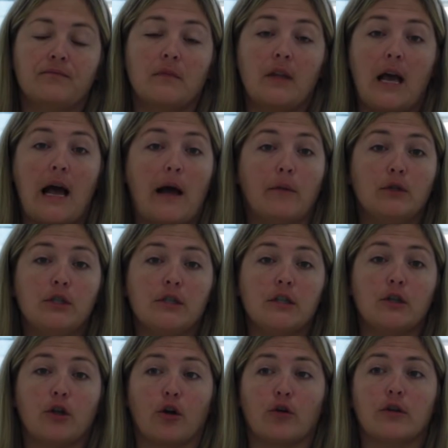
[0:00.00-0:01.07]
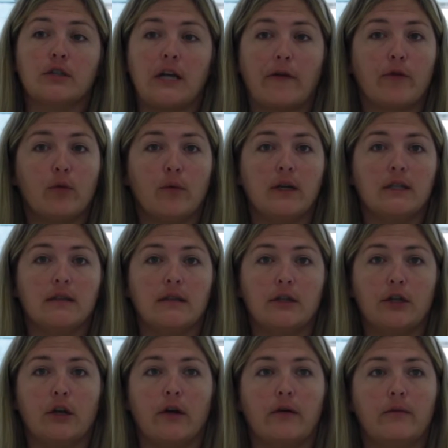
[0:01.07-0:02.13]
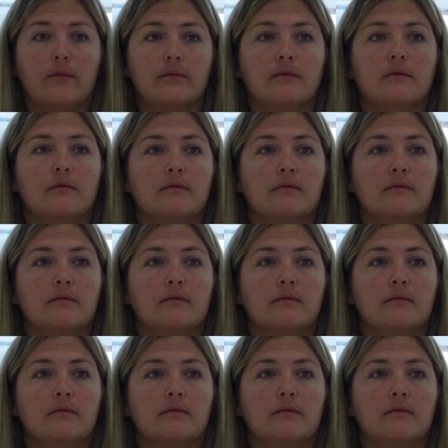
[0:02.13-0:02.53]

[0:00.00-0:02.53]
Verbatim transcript: Yeah, I would just encourage everyone, you know,